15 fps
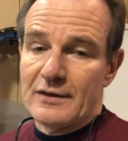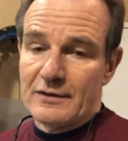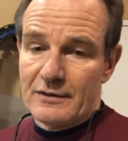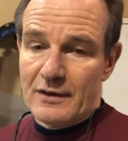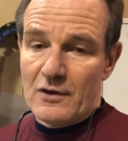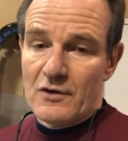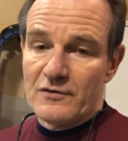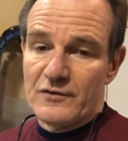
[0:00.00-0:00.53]
the
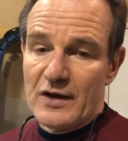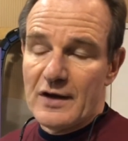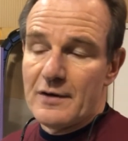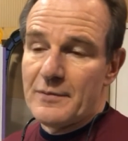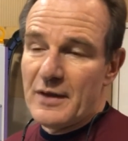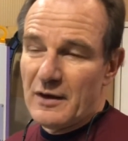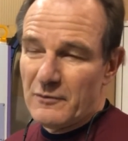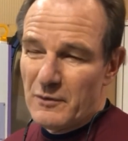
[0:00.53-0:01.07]
conveyor
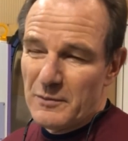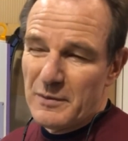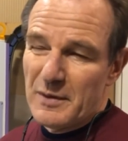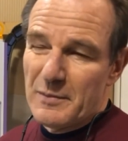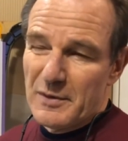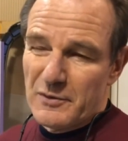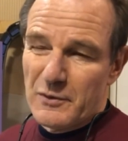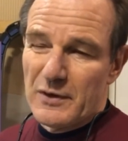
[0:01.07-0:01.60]
belt would be
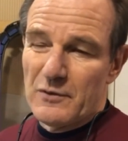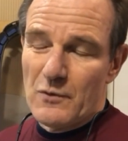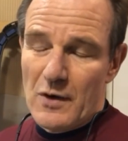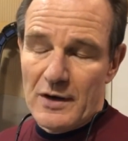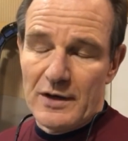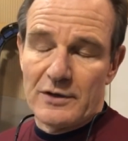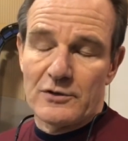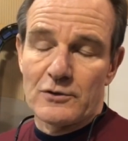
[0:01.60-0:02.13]
between $1
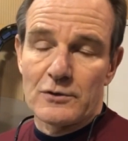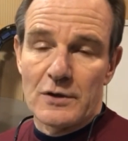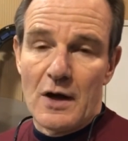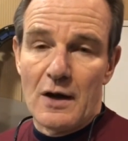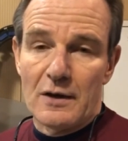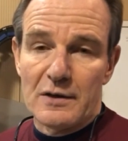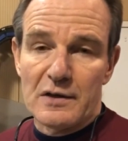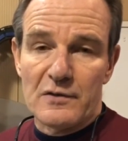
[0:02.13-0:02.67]
and $2
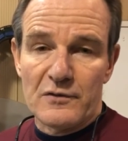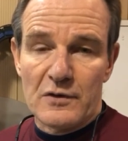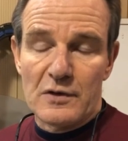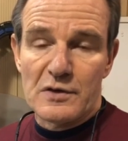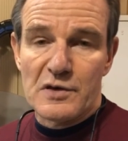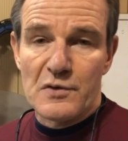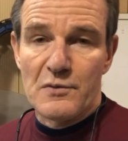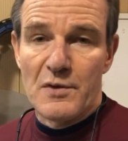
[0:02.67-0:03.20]
of
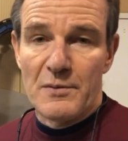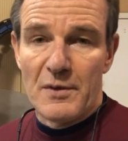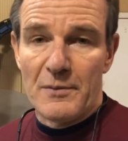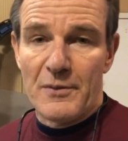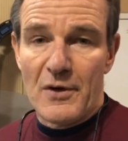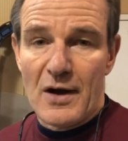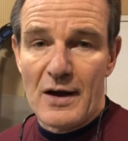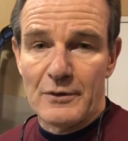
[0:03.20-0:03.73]
consumable
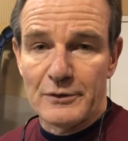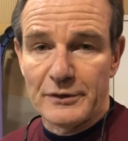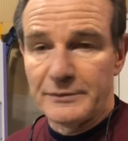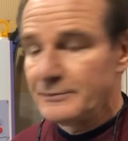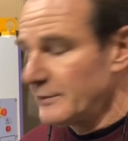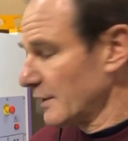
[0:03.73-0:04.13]
per hour,